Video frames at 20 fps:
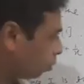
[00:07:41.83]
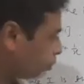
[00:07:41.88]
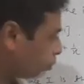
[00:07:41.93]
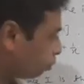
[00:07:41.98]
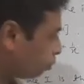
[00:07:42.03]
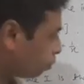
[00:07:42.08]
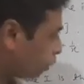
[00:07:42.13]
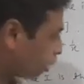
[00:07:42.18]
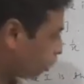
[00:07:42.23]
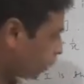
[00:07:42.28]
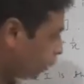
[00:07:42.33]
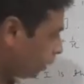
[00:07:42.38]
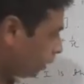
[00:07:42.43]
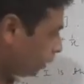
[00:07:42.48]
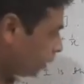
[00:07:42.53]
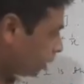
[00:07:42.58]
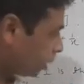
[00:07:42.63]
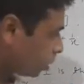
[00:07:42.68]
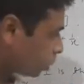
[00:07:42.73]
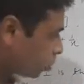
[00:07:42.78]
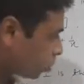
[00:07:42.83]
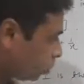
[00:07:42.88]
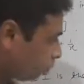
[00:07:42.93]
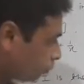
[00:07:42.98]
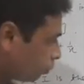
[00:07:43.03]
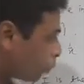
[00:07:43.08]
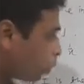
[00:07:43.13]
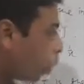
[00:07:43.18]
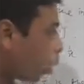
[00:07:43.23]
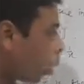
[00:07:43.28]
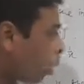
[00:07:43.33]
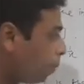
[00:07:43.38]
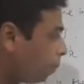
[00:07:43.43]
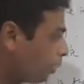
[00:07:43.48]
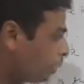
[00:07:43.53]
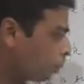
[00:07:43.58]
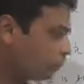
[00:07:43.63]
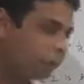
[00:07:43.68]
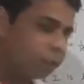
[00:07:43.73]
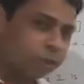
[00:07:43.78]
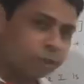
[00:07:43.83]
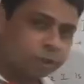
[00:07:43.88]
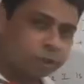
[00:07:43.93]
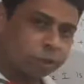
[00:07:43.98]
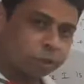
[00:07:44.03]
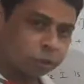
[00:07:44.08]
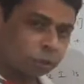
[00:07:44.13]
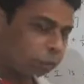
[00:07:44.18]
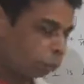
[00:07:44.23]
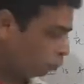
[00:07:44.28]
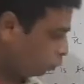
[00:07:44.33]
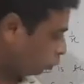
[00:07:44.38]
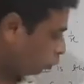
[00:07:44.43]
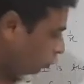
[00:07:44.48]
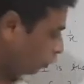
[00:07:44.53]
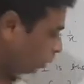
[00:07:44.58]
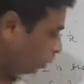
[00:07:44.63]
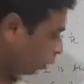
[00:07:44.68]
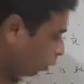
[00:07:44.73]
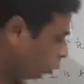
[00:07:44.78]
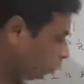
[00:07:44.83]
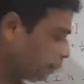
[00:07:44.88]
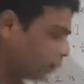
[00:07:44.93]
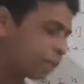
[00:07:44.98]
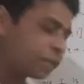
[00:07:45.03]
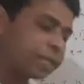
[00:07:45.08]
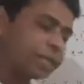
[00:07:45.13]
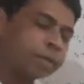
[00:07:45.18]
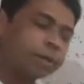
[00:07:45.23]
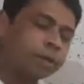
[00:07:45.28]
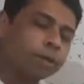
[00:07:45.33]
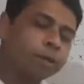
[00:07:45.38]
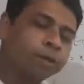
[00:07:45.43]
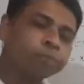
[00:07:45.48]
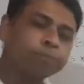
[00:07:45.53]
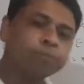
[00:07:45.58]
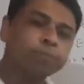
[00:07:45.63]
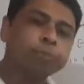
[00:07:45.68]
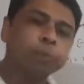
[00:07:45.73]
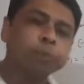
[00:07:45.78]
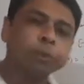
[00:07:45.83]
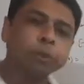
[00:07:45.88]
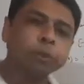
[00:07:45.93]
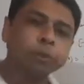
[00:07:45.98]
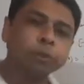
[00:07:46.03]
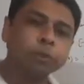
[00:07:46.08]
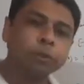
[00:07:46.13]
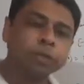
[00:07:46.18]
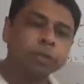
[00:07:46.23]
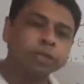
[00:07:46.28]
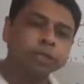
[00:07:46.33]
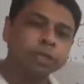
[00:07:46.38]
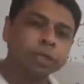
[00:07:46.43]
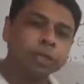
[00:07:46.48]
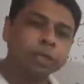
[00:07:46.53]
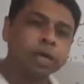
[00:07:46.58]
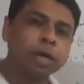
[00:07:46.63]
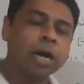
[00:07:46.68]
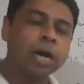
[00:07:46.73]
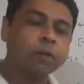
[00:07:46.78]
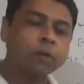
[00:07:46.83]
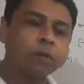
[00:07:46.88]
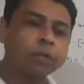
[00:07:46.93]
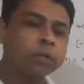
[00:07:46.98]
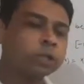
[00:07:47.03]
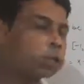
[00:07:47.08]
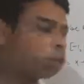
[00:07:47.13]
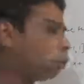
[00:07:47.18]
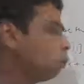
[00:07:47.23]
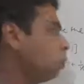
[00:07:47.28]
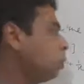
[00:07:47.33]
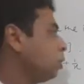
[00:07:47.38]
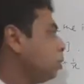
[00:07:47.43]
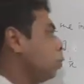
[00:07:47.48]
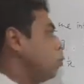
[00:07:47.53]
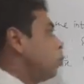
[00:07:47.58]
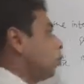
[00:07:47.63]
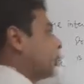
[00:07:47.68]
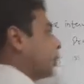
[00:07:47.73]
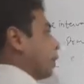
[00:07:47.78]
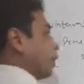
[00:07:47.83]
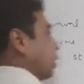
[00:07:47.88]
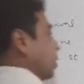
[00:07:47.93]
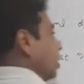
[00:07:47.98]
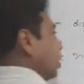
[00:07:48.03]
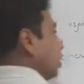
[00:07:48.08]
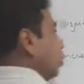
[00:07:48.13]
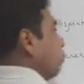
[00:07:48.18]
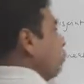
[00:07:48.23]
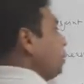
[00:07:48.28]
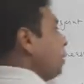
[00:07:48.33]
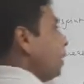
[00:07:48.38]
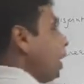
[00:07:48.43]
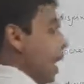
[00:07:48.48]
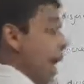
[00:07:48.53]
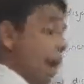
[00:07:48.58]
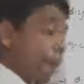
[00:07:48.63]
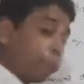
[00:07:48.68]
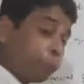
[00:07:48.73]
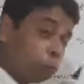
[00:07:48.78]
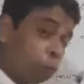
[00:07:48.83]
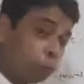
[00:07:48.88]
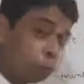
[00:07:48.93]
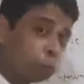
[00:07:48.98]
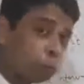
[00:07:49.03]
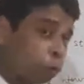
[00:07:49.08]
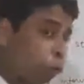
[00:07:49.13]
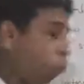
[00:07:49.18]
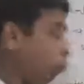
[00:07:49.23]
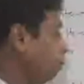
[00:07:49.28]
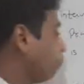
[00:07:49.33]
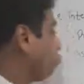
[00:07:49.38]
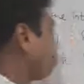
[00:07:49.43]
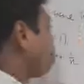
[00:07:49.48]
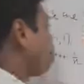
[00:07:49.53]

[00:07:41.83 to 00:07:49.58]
between these two you will always get a positive answer. How it is so? Look at, we have to show